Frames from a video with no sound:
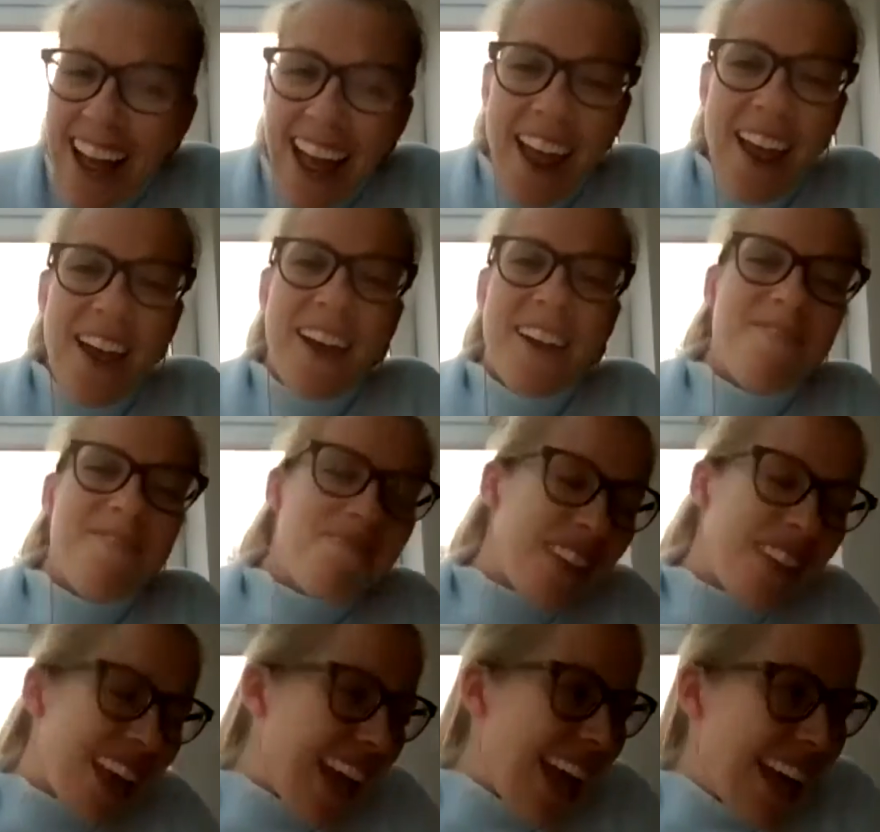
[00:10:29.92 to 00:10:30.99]
um,
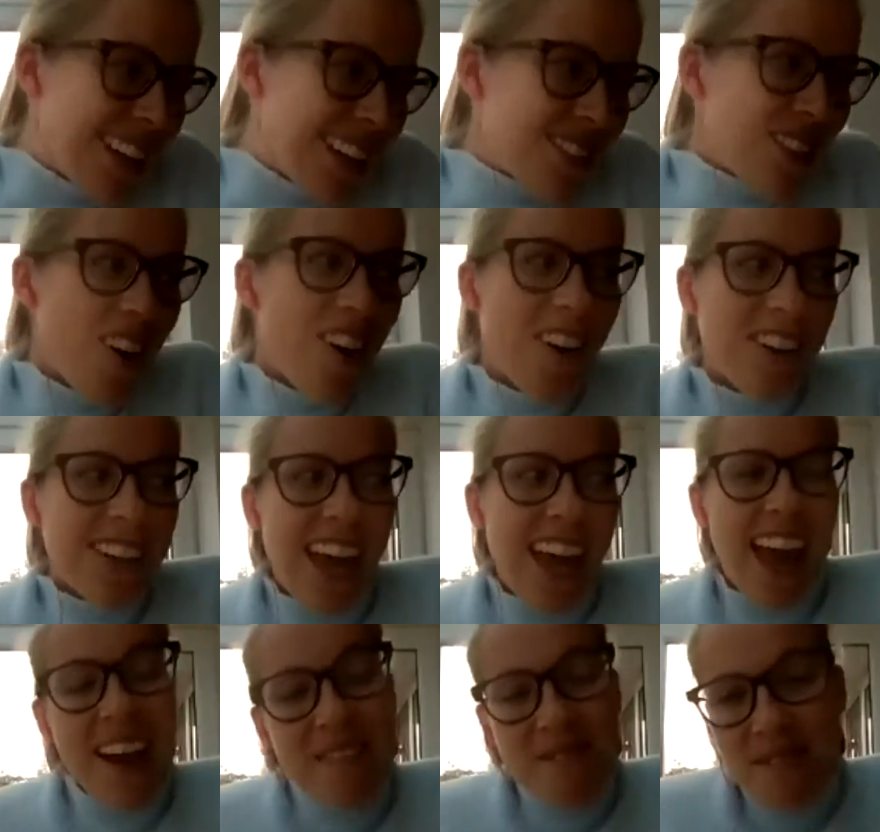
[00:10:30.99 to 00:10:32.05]
so
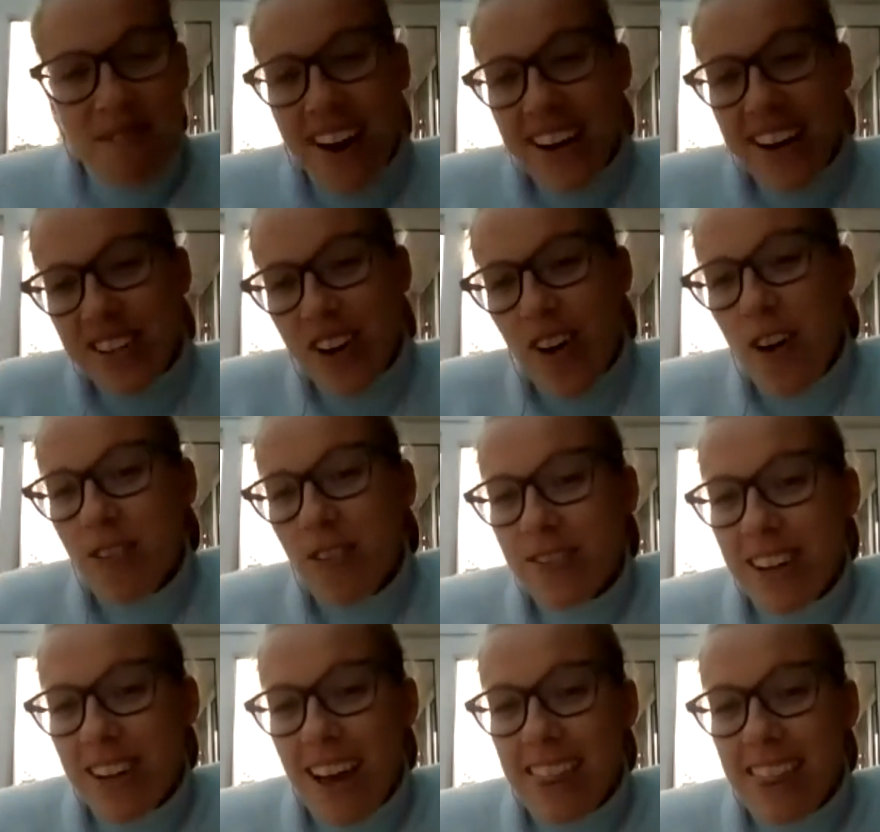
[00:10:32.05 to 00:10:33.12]
yeah, pretty chuffed.
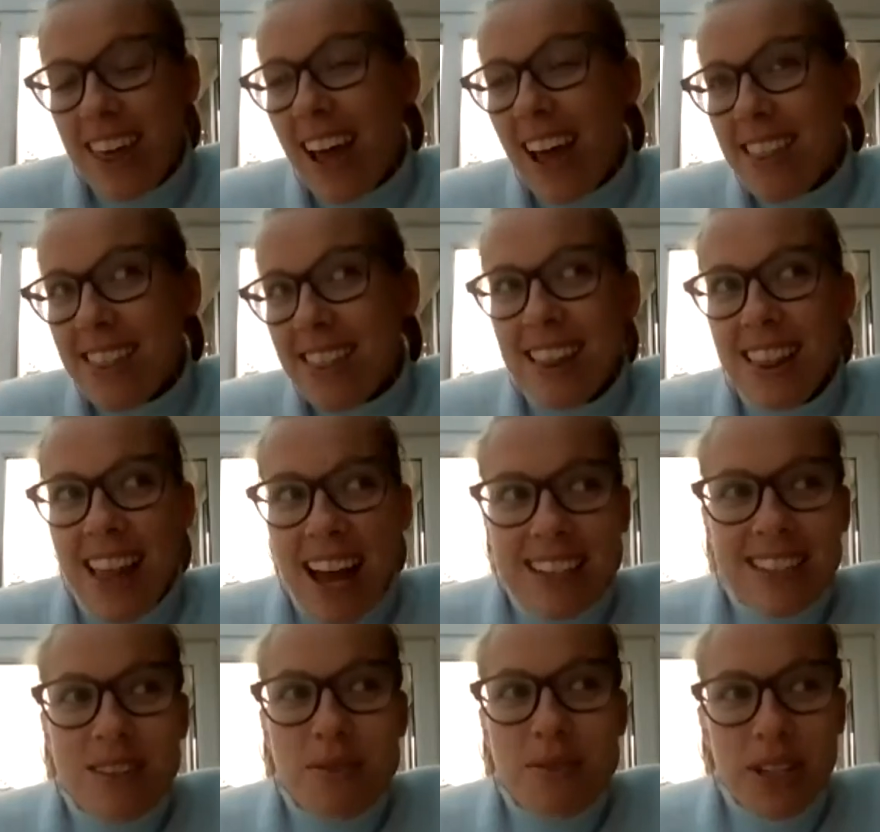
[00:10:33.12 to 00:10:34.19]
I think the
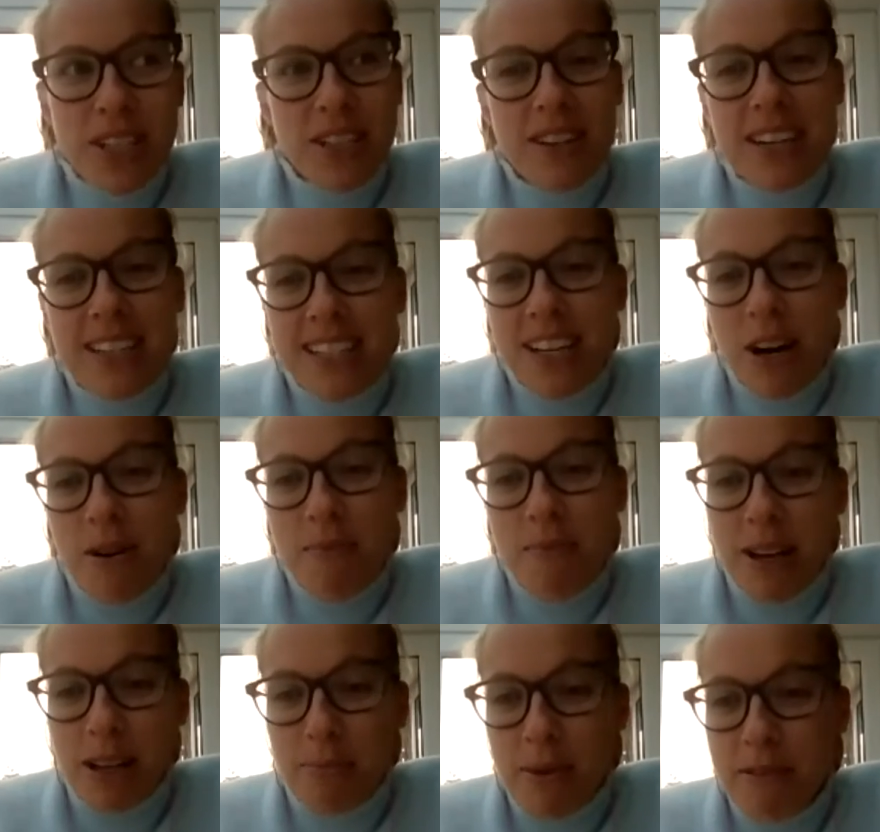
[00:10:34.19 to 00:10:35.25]
last wheelchair racing gold
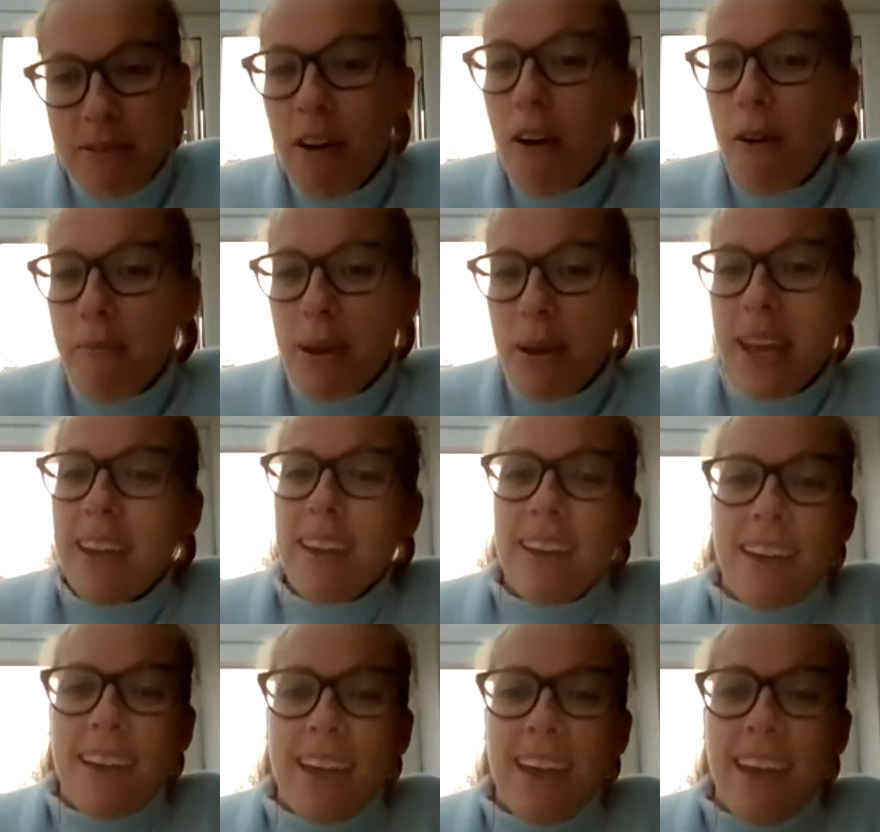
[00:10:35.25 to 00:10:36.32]
medal before me,
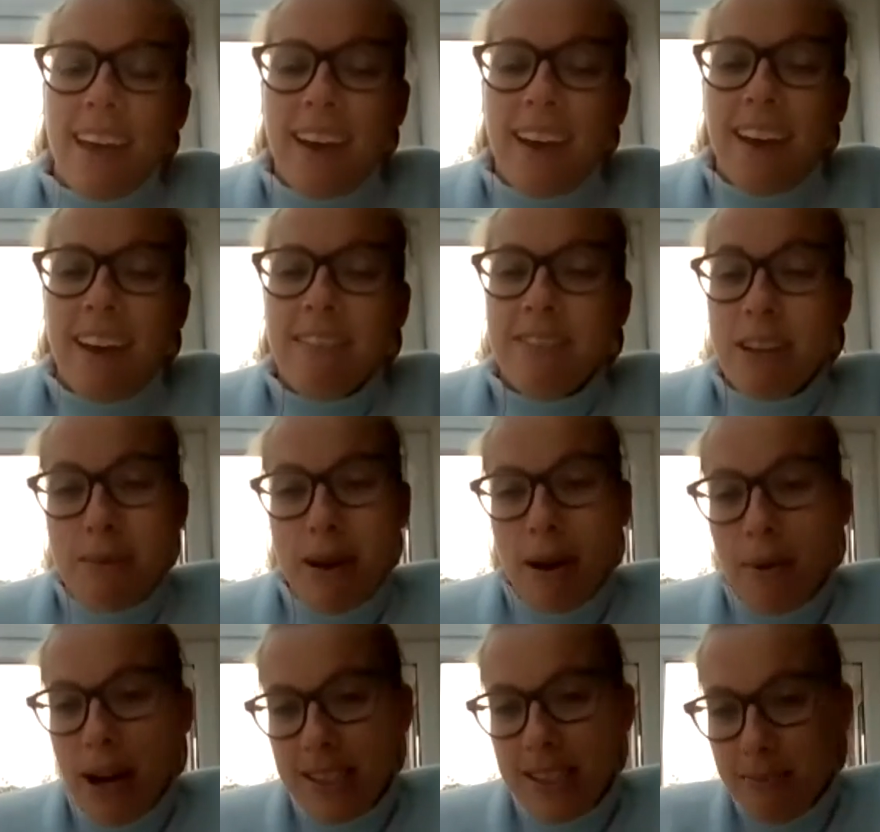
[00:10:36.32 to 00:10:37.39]

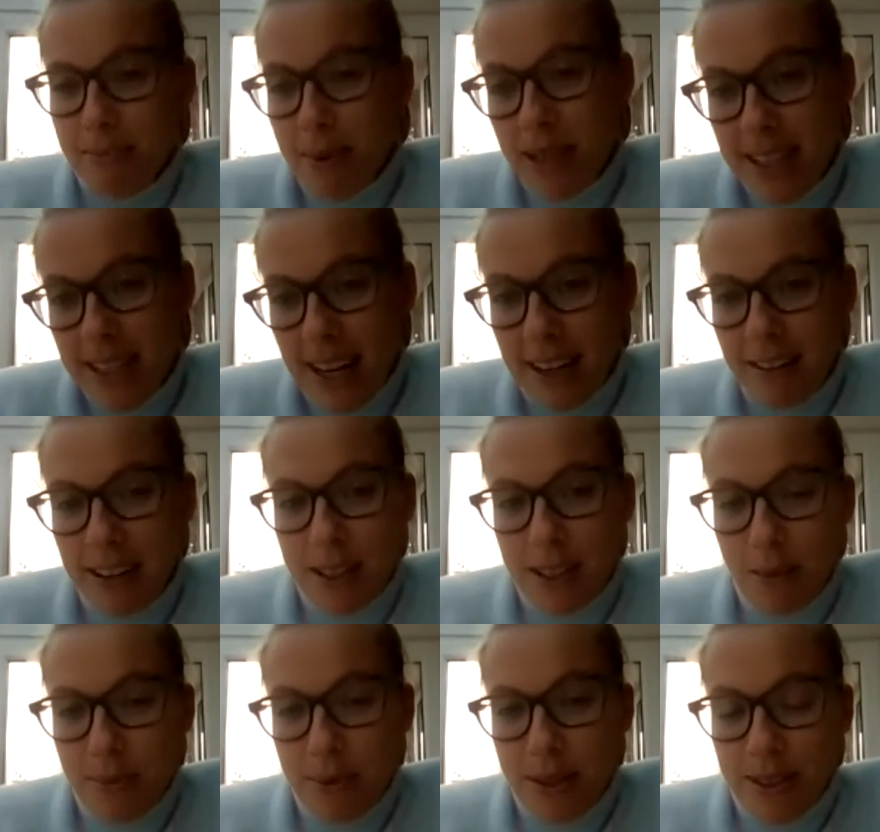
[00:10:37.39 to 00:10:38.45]
female wise, had been Tanni
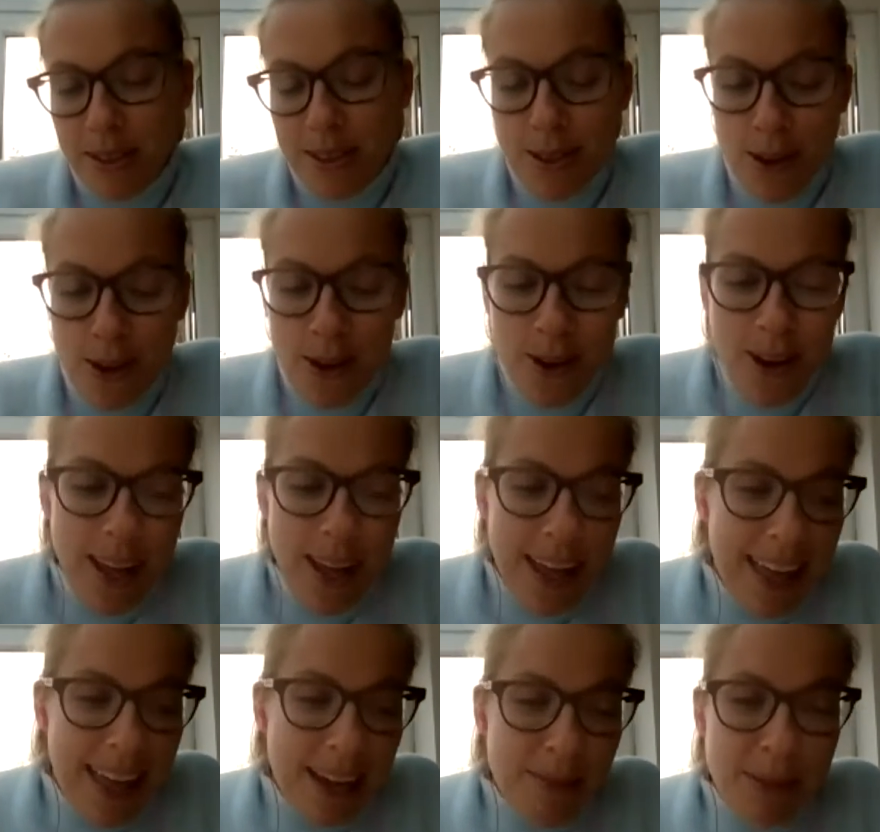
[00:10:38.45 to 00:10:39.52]
Grey-Thompson. So
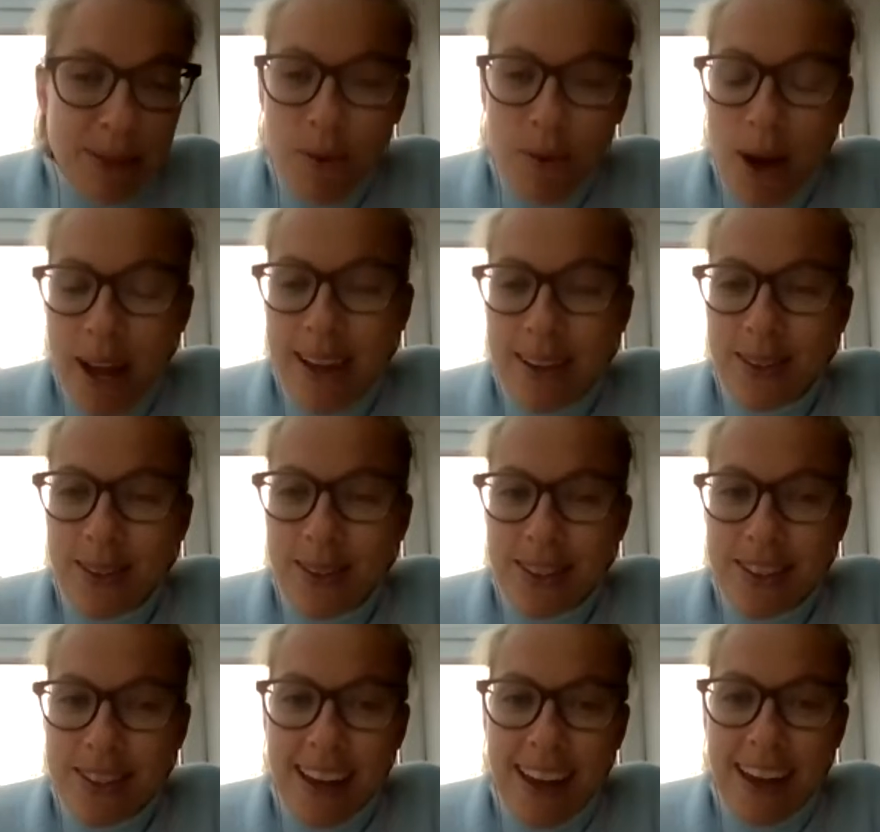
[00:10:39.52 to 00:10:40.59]
it was quite a good